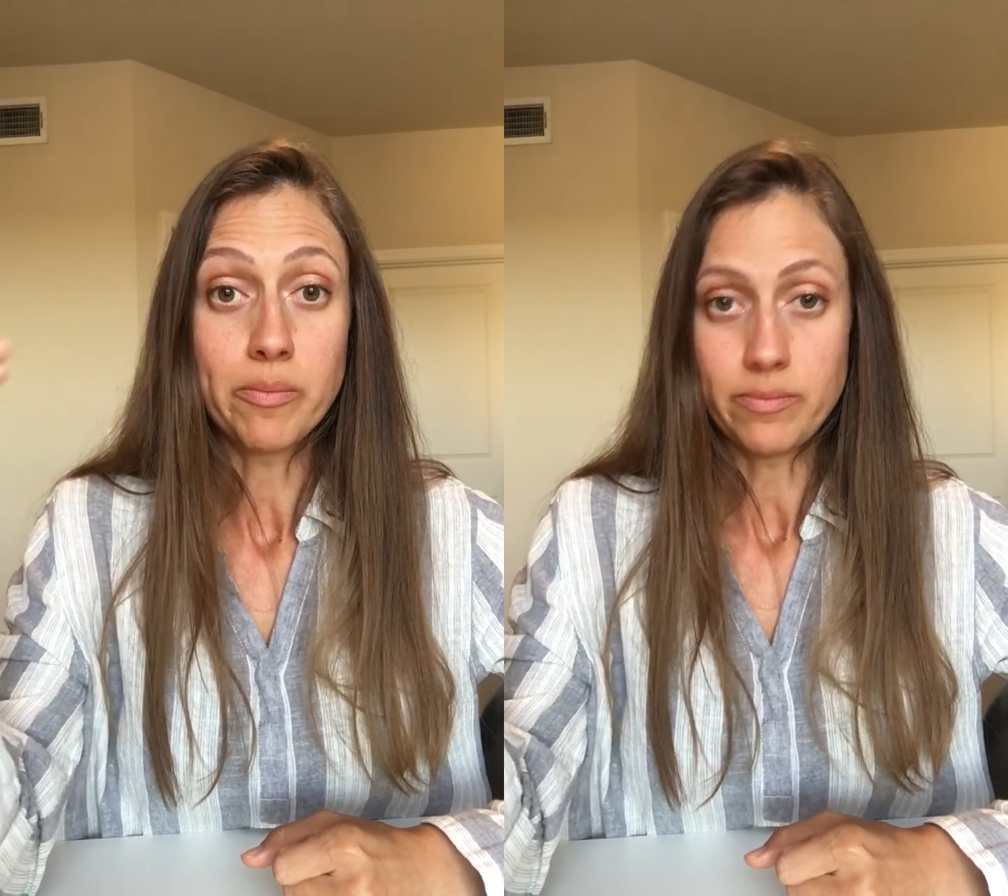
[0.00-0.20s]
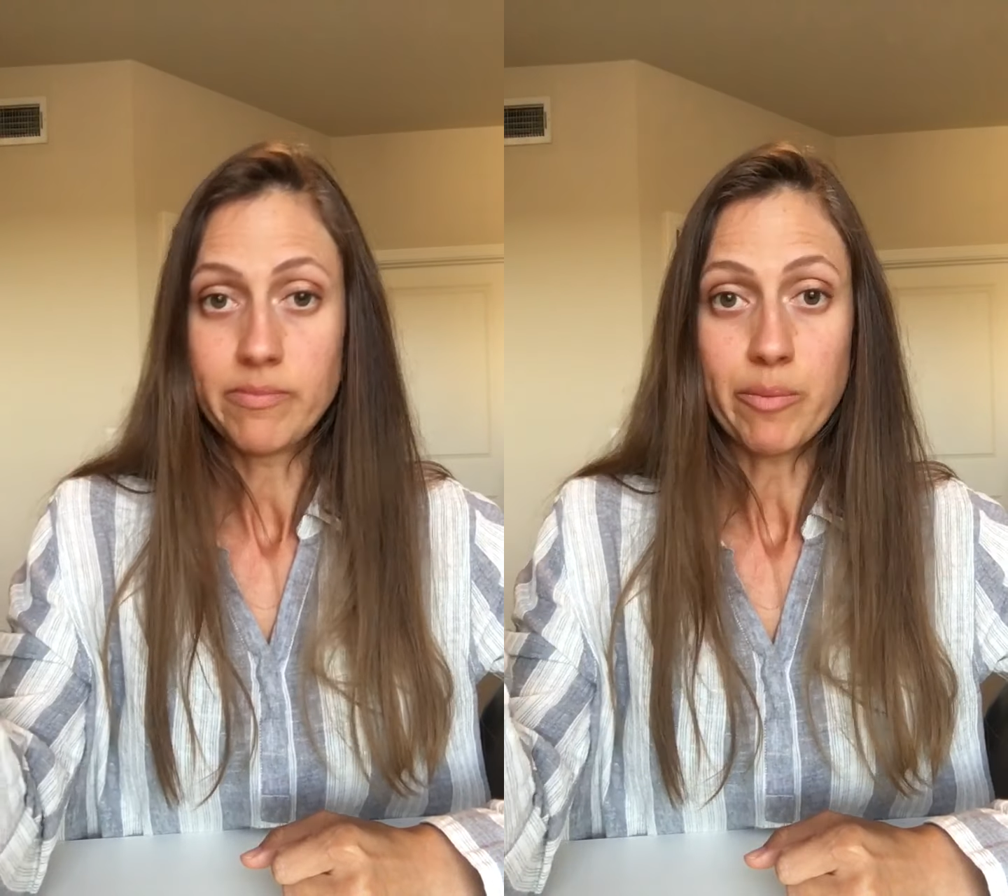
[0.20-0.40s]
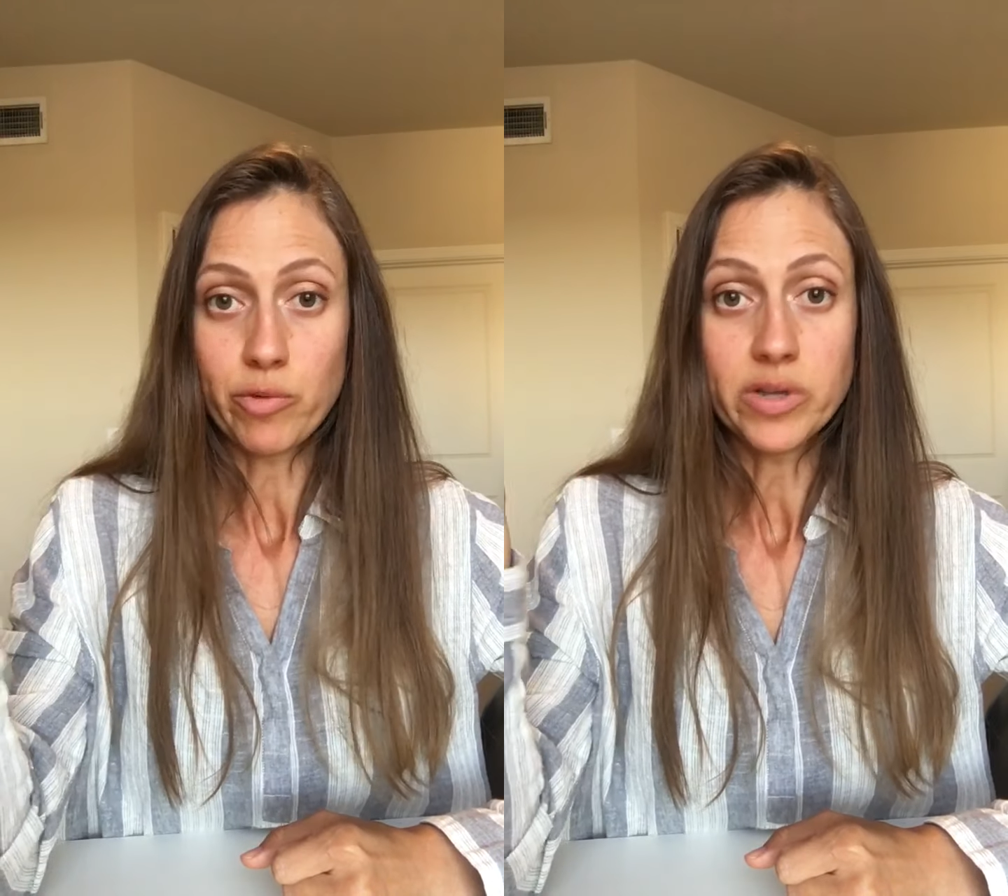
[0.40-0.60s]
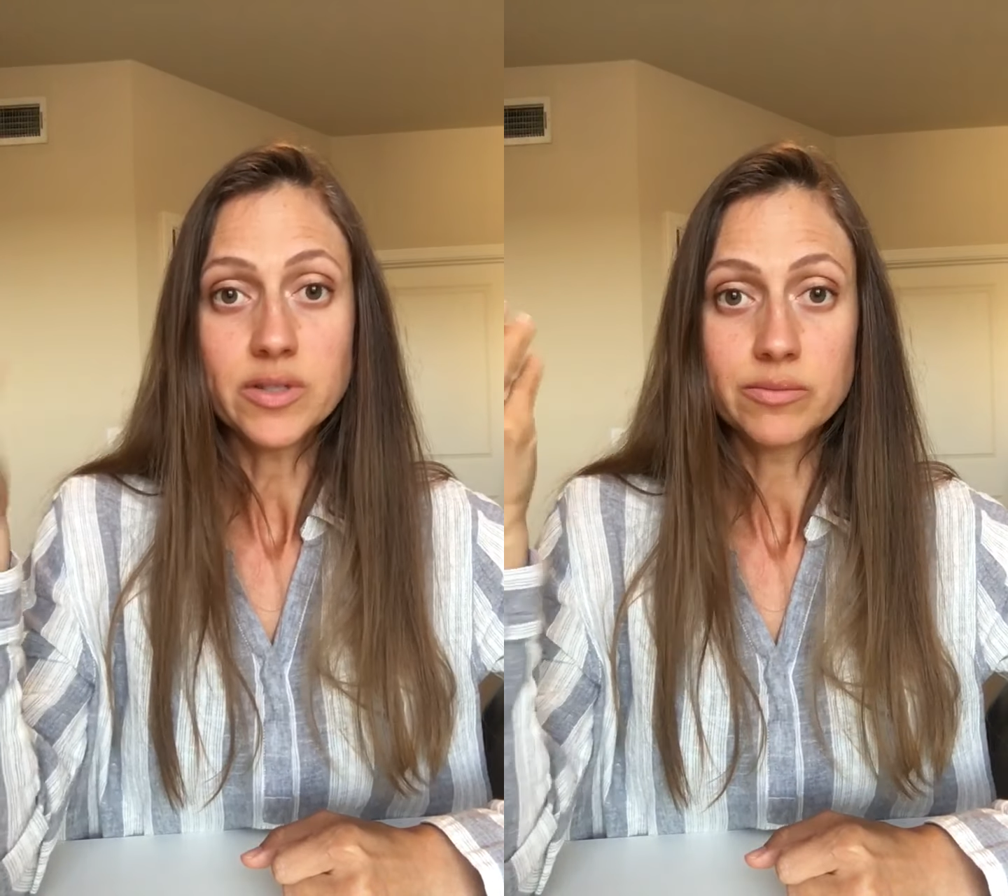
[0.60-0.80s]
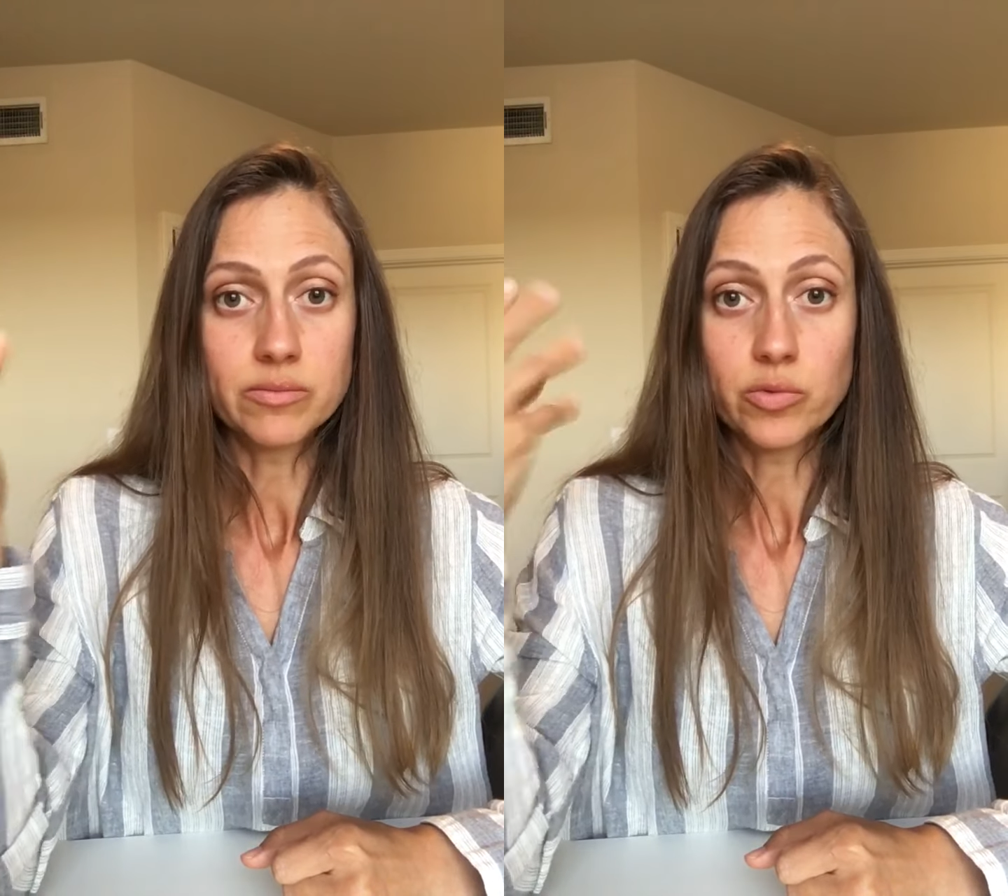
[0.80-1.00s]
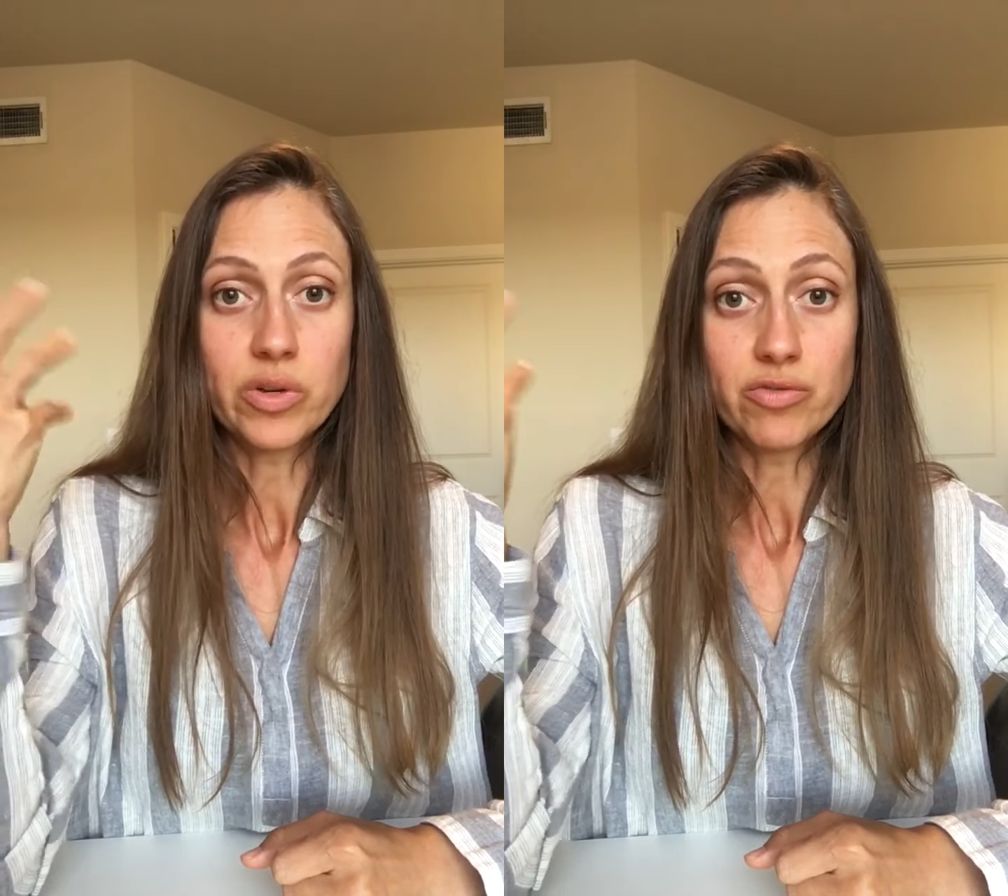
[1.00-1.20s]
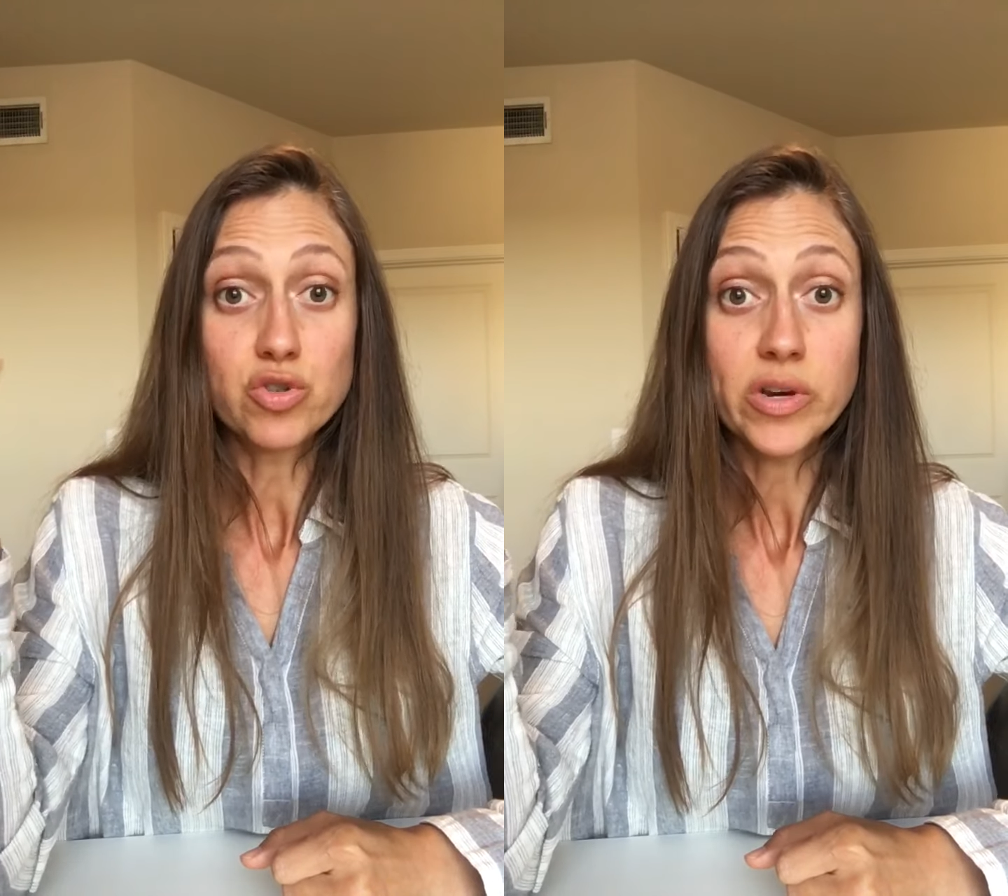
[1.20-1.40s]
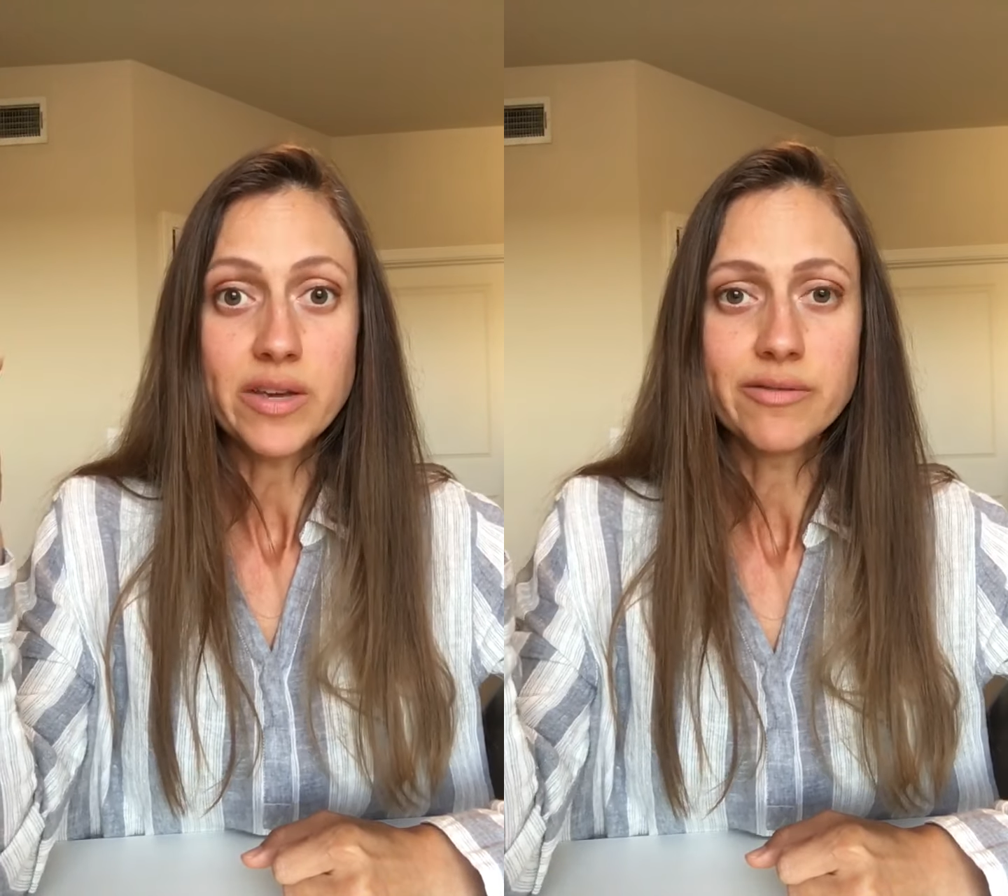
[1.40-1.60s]
memories we
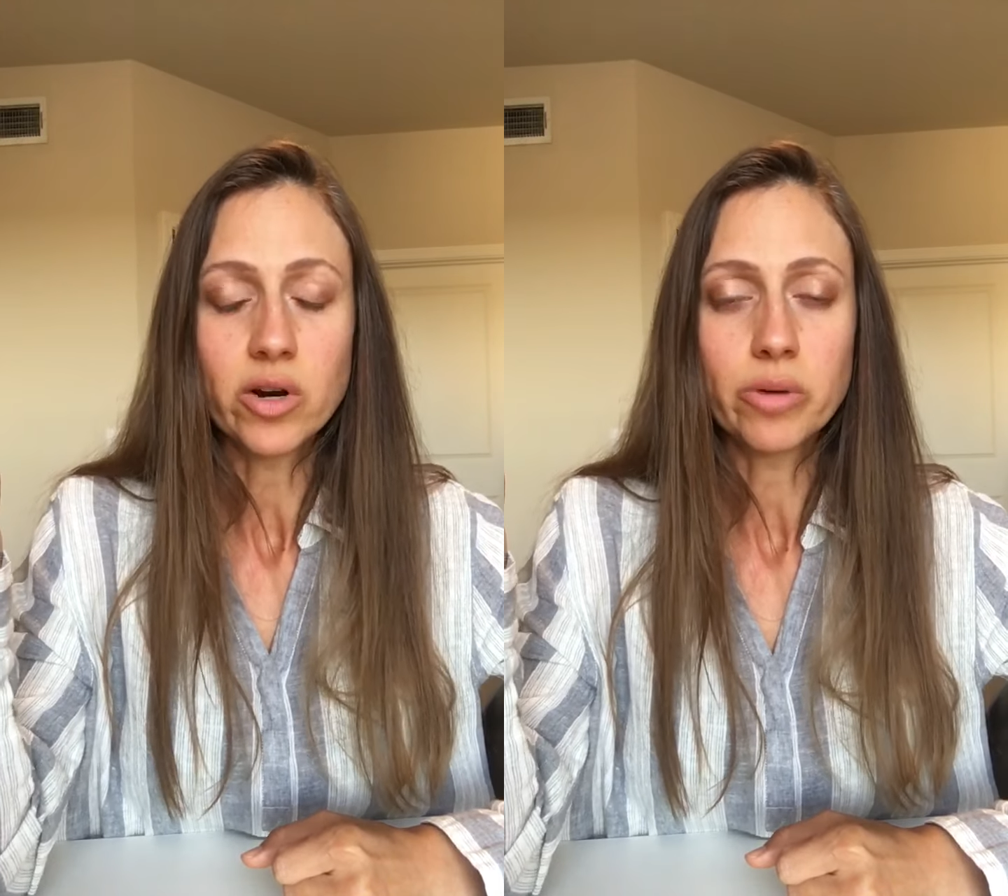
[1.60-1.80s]
retrieve